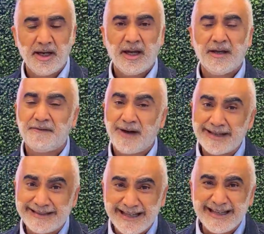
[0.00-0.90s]
if I
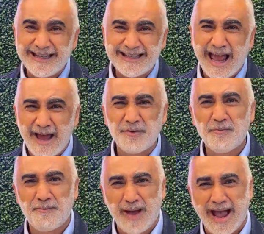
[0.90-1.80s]
didn't have you
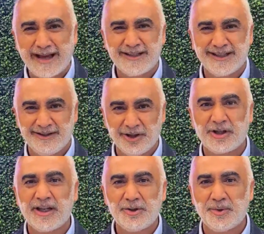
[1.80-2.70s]
back to look
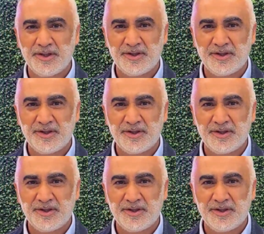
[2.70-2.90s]
into this